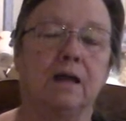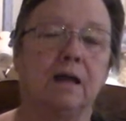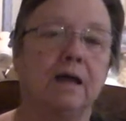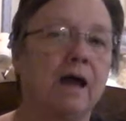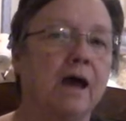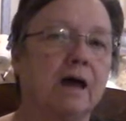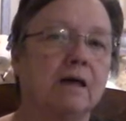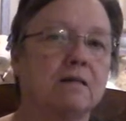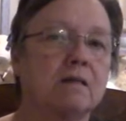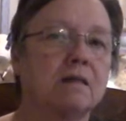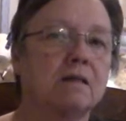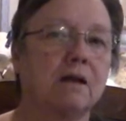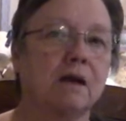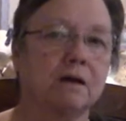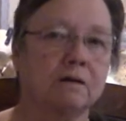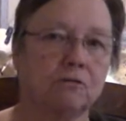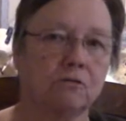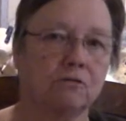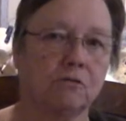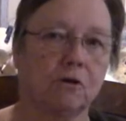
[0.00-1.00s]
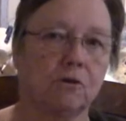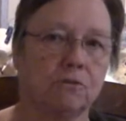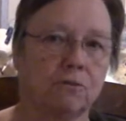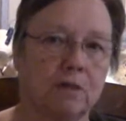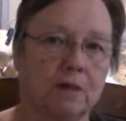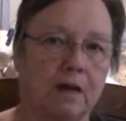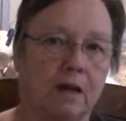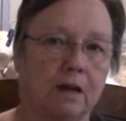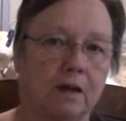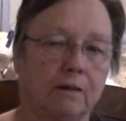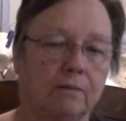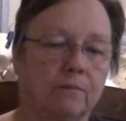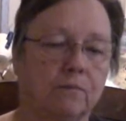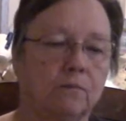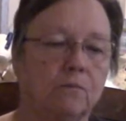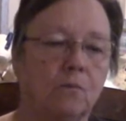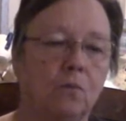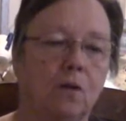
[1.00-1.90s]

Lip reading: it has dextrose in it.